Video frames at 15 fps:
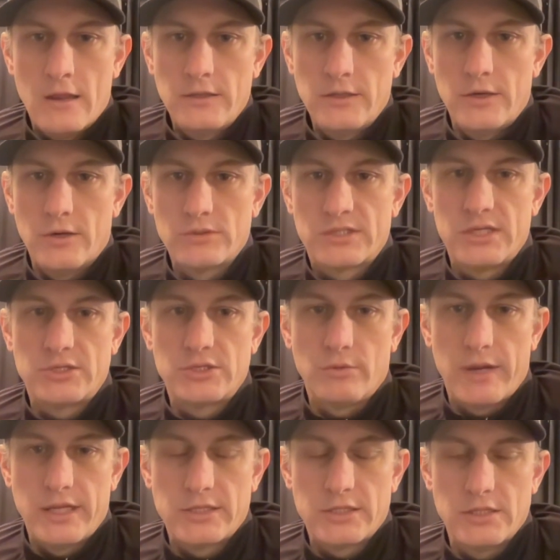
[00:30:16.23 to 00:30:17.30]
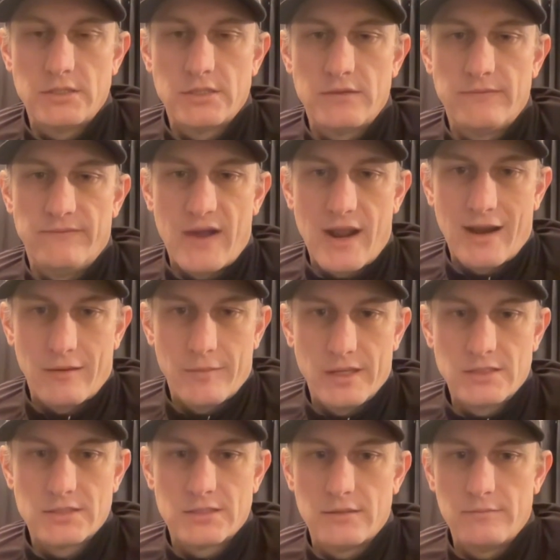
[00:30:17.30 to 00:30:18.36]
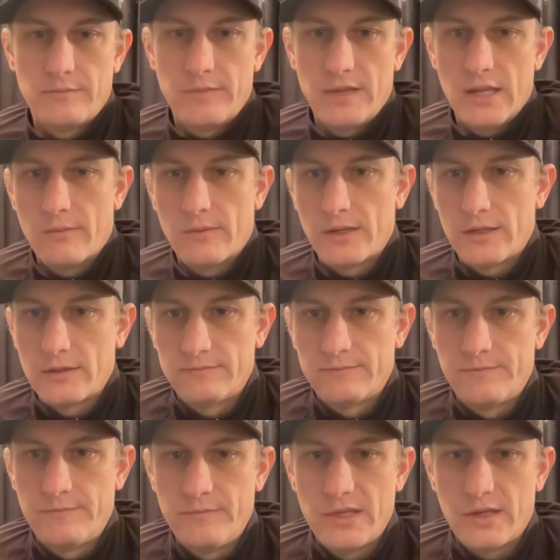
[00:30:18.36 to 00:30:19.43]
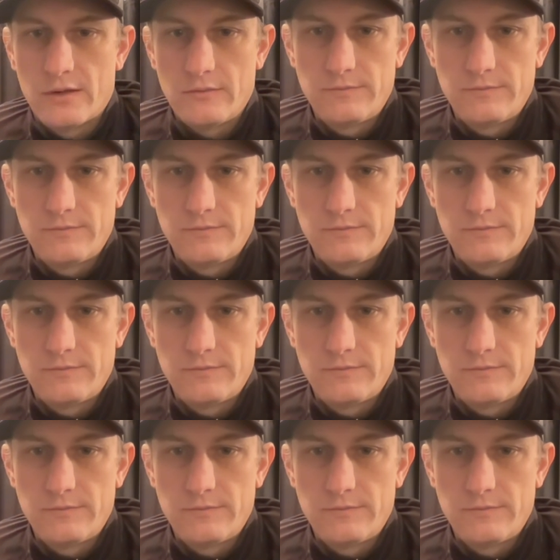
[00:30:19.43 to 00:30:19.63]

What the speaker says: situations and environments and be able to do